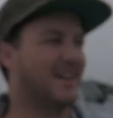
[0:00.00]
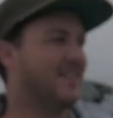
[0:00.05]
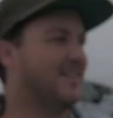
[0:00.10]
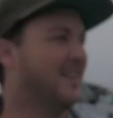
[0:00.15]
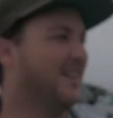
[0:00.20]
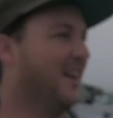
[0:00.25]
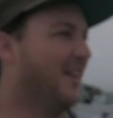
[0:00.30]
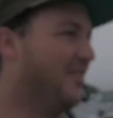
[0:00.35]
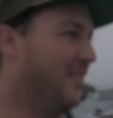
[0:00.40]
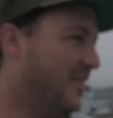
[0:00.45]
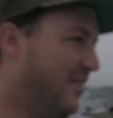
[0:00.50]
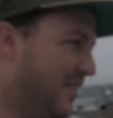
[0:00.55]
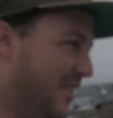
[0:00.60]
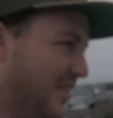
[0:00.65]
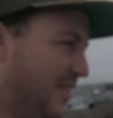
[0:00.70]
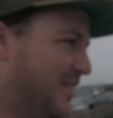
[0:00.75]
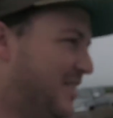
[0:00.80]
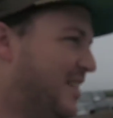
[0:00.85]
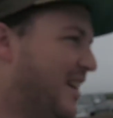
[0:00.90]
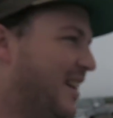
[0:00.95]
that good. I think
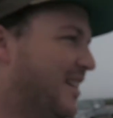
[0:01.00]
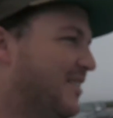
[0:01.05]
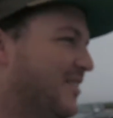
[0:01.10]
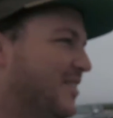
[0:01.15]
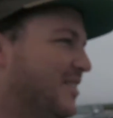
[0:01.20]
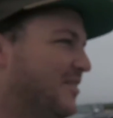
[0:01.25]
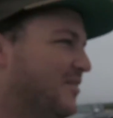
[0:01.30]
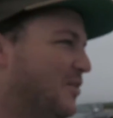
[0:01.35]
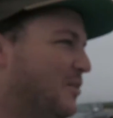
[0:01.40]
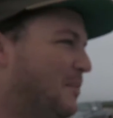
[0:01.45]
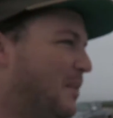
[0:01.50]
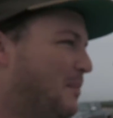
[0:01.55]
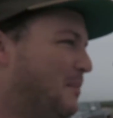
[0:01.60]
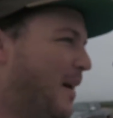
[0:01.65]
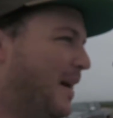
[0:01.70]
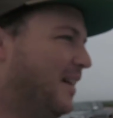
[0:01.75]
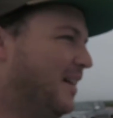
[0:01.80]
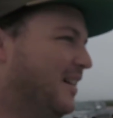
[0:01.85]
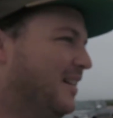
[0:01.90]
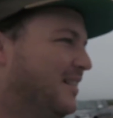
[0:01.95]
what you said would be
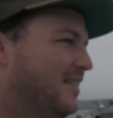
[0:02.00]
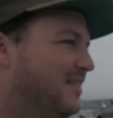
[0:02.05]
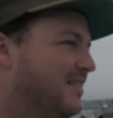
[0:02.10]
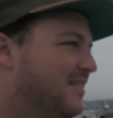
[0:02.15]
better.